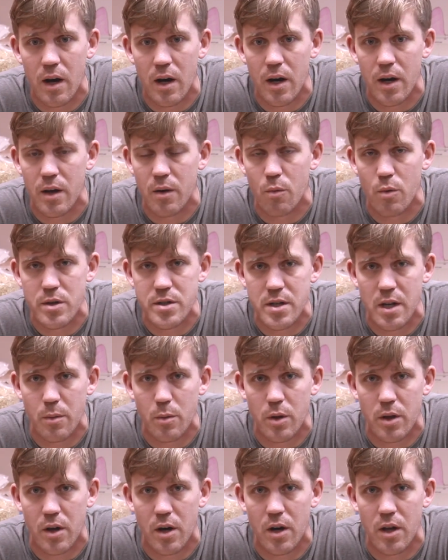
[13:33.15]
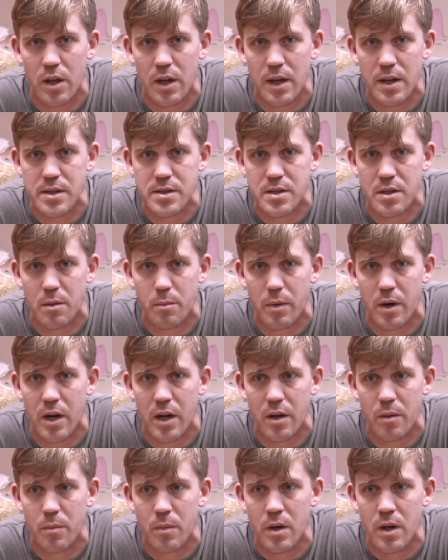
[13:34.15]
It wasn't able to colonize in the
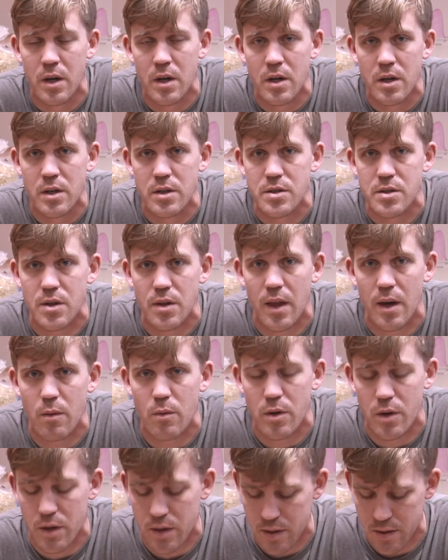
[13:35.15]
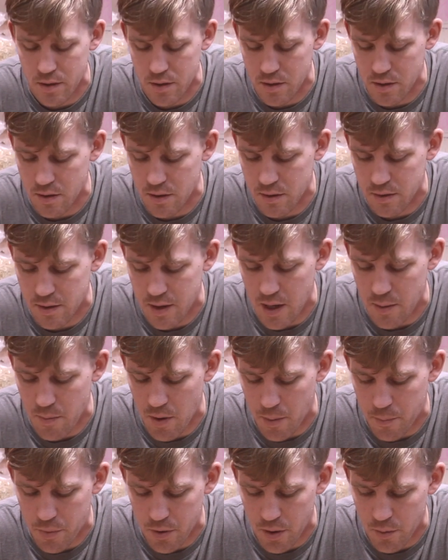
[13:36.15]
bottom, so that one came
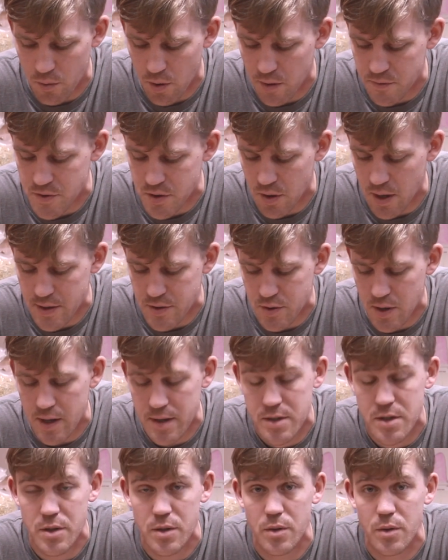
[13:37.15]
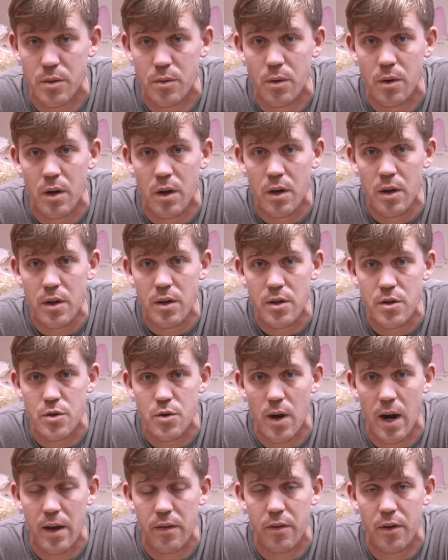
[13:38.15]
out pretty rough. So I tried to
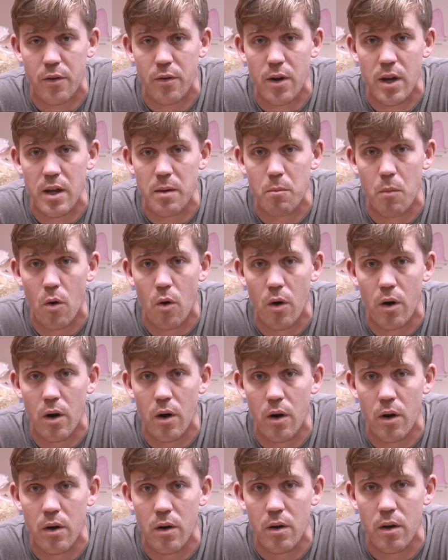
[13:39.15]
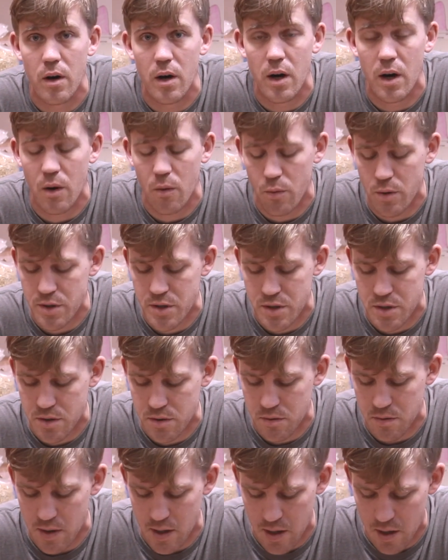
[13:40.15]
dry the grain more,
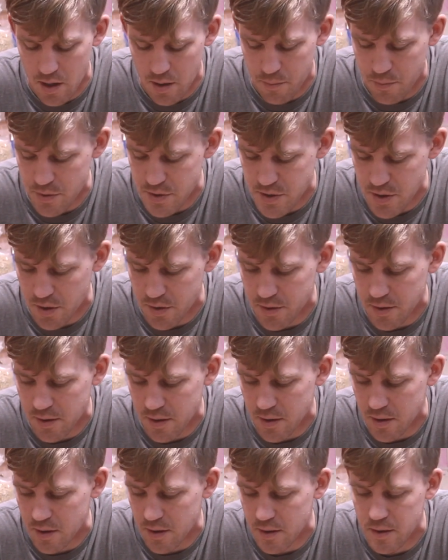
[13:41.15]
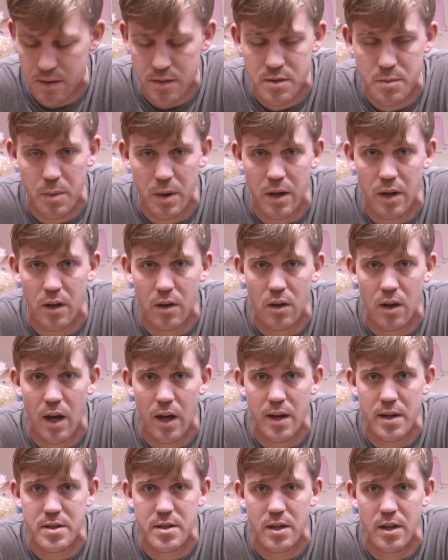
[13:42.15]
which ended up resulting in spending a
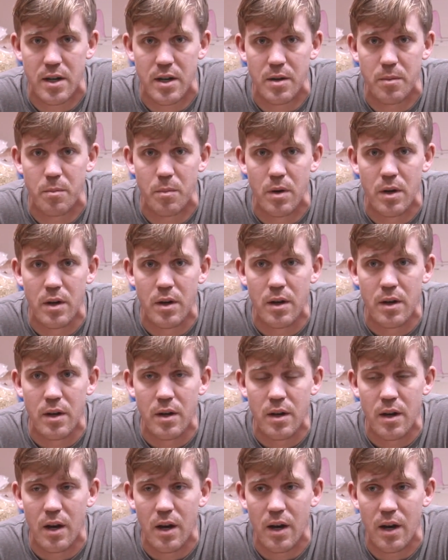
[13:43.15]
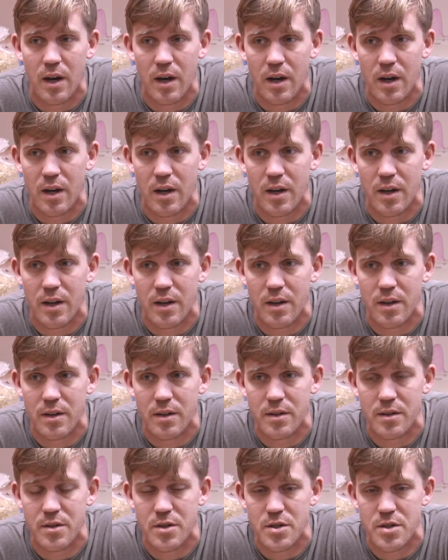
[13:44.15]
lot of time
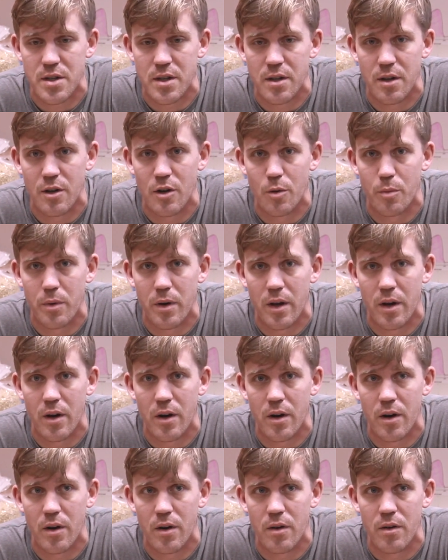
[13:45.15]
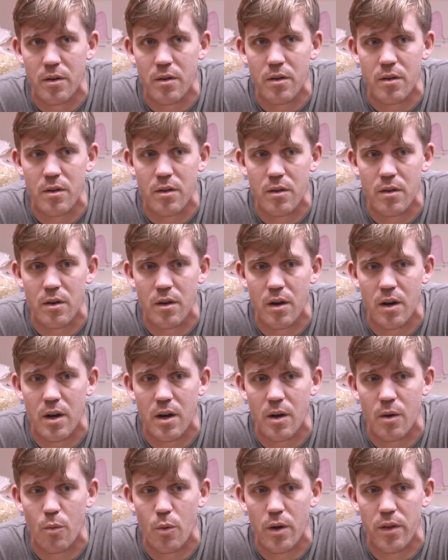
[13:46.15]
just in open air
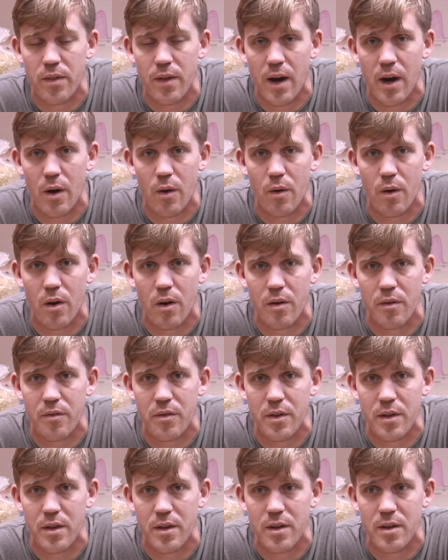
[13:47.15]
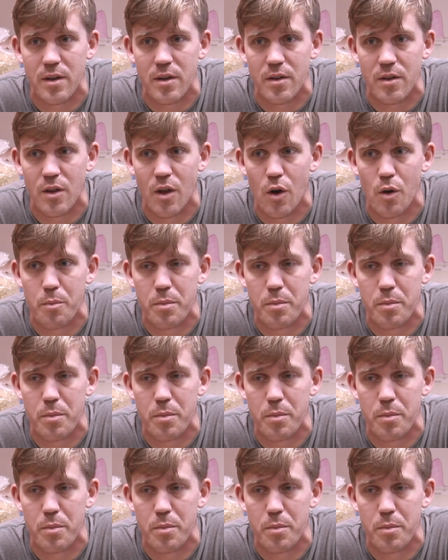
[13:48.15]
without all the low